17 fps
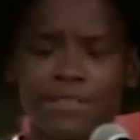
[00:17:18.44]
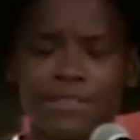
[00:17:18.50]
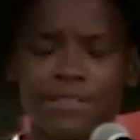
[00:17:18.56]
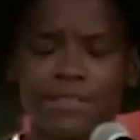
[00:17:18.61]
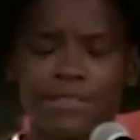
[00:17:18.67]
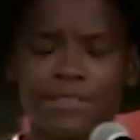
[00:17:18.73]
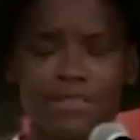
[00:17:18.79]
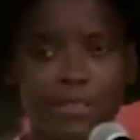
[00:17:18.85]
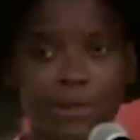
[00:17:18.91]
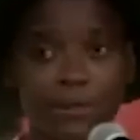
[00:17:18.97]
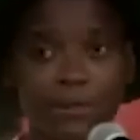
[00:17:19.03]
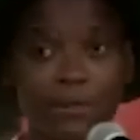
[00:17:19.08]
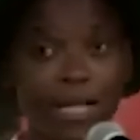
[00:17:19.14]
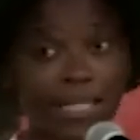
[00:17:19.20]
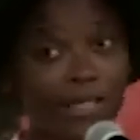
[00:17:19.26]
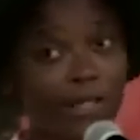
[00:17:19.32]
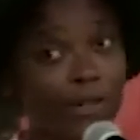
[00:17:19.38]
So
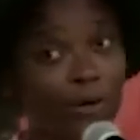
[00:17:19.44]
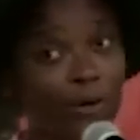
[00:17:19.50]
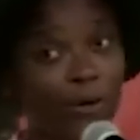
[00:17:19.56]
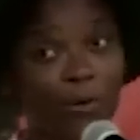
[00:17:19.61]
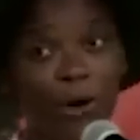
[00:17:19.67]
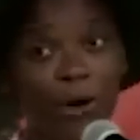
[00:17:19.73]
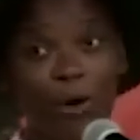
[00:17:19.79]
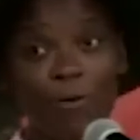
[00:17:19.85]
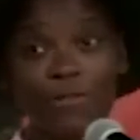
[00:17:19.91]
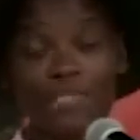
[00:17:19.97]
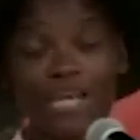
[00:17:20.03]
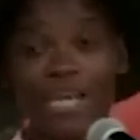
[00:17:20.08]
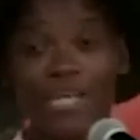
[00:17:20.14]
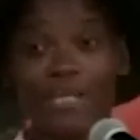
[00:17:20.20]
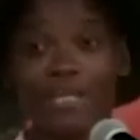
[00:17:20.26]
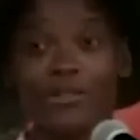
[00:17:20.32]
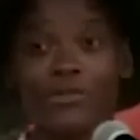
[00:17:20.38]
I didn't know what I was
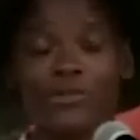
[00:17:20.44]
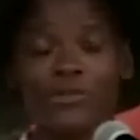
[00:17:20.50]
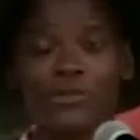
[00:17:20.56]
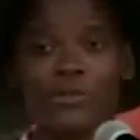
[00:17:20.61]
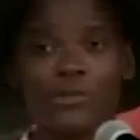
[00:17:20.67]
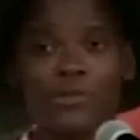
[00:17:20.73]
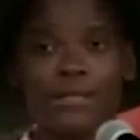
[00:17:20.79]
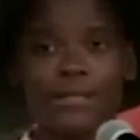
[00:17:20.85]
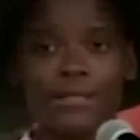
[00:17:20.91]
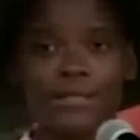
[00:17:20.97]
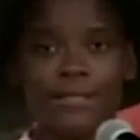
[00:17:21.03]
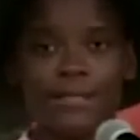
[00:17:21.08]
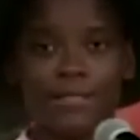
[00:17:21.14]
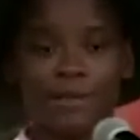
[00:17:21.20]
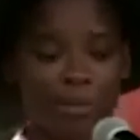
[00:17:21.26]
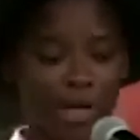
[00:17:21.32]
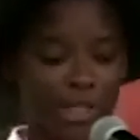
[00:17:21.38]
getting into,
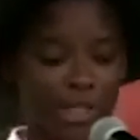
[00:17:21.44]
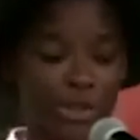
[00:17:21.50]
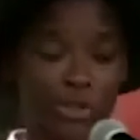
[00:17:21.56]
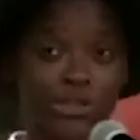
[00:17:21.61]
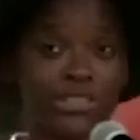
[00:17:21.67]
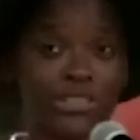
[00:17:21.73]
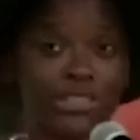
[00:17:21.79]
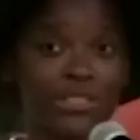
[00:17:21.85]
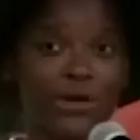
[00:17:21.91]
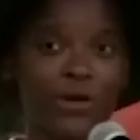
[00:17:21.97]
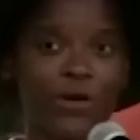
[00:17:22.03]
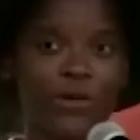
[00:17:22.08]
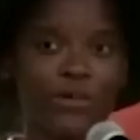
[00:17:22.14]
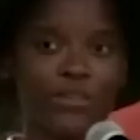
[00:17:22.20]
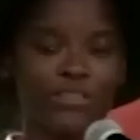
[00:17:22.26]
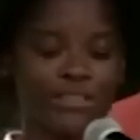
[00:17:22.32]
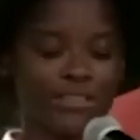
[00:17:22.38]
but I trusted
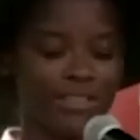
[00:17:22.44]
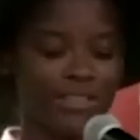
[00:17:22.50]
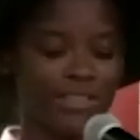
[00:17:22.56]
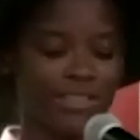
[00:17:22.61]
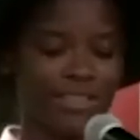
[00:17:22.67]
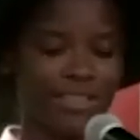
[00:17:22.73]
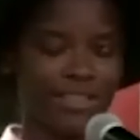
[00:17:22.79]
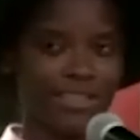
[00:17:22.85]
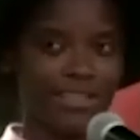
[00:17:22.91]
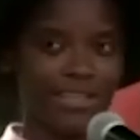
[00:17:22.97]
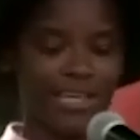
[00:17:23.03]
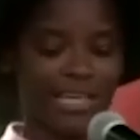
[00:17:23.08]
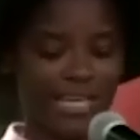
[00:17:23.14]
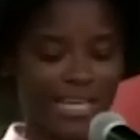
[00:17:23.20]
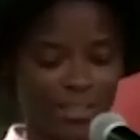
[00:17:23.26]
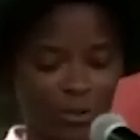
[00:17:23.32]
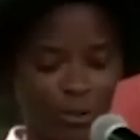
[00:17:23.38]
God, and
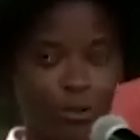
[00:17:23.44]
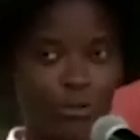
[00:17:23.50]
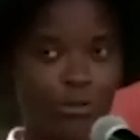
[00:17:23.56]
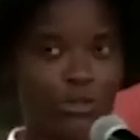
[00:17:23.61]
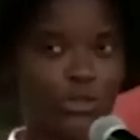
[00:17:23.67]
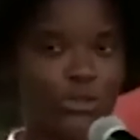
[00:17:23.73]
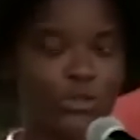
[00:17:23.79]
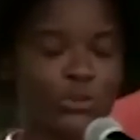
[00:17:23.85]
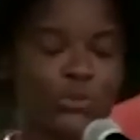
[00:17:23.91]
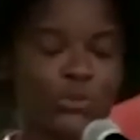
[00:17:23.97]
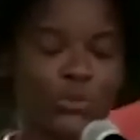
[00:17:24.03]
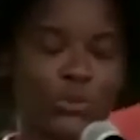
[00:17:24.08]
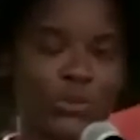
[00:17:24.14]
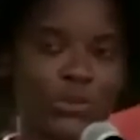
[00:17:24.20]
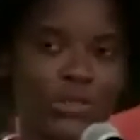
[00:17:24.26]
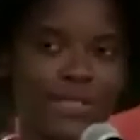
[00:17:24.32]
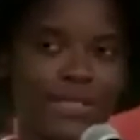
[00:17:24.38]
I told the
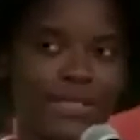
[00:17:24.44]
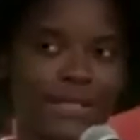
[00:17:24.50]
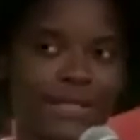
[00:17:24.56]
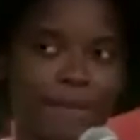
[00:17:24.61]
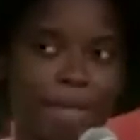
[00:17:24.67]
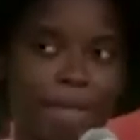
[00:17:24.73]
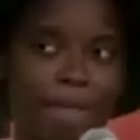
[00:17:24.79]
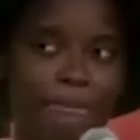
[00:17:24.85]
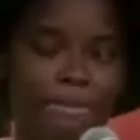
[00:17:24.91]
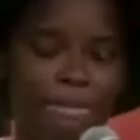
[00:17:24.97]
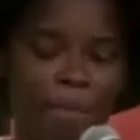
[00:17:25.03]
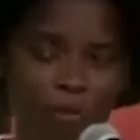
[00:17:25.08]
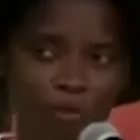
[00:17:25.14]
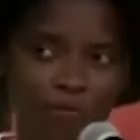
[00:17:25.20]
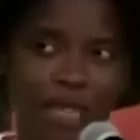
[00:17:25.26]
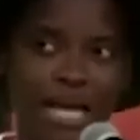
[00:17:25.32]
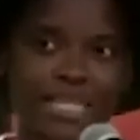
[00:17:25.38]
truth
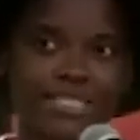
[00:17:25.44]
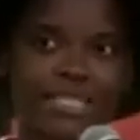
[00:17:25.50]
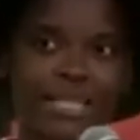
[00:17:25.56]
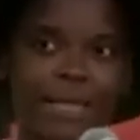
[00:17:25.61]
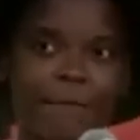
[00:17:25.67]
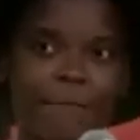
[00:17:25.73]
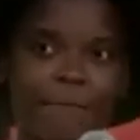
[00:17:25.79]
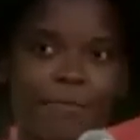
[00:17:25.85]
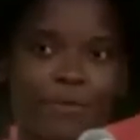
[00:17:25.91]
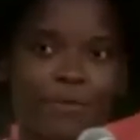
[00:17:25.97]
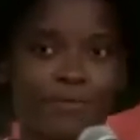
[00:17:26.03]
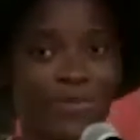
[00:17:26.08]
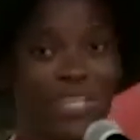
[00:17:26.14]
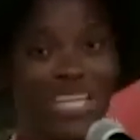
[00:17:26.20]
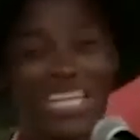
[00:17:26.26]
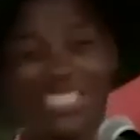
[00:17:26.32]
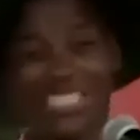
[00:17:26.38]
with that tape.
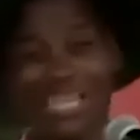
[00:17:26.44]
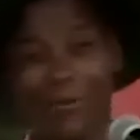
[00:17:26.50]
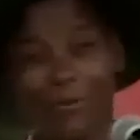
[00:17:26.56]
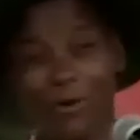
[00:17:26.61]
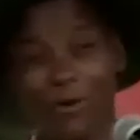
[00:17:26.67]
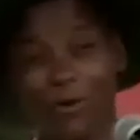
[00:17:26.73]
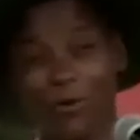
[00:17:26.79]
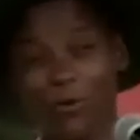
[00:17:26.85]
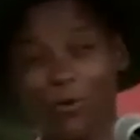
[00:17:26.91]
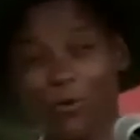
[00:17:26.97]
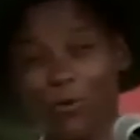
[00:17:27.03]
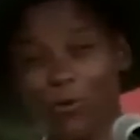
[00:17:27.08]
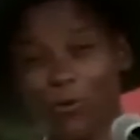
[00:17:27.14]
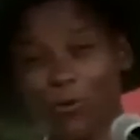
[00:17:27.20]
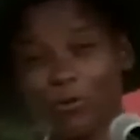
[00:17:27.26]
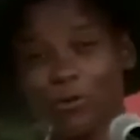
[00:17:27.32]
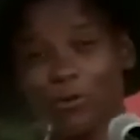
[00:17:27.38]
And that tape went
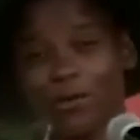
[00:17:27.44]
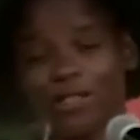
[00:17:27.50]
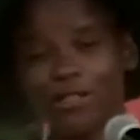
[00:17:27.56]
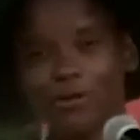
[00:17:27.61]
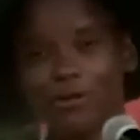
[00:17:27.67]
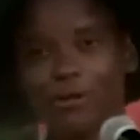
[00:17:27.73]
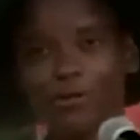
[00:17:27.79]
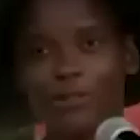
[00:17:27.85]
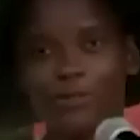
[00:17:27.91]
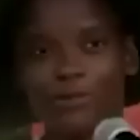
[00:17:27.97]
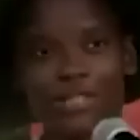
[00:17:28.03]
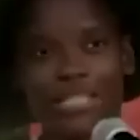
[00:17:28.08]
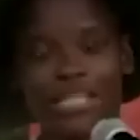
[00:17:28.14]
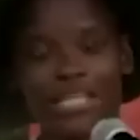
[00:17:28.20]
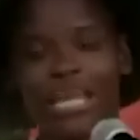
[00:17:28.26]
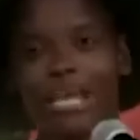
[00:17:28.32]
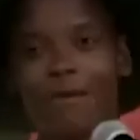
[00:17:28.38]
all the way to Hollywood
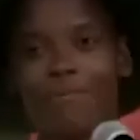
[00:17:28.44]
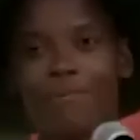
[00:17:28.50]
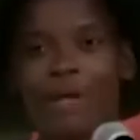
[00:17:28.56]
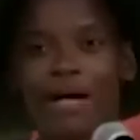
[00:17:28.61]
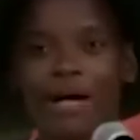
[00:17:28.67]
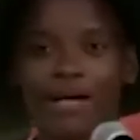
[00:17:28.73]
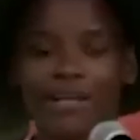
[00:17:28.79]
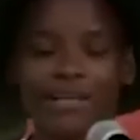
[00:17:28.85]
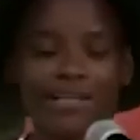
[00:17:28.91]
and came back.